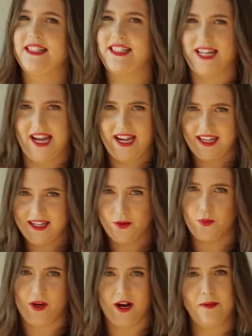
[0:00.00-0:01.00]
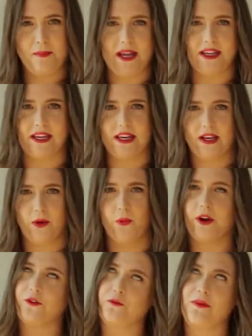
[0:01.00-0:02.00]
Today, we are making
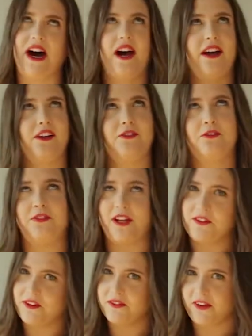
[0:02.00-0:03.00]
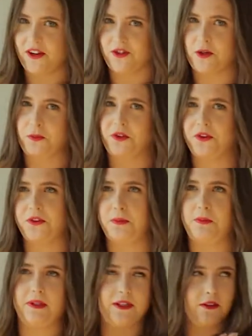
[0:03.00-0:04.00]
one of my favorite vegetables
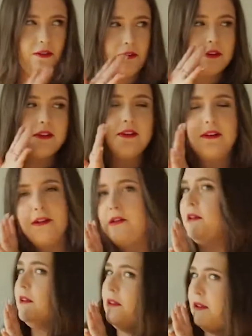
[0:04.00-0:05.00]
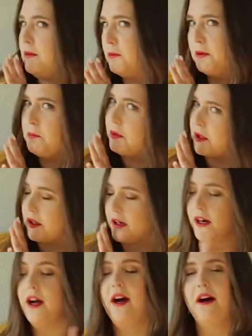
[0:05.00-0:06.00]
because you get to eat it with
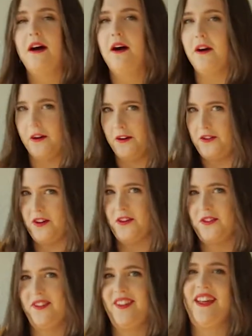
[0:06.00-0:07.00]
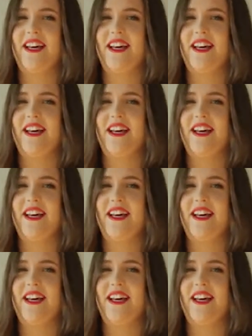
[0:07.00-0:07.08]
butter, artichokes.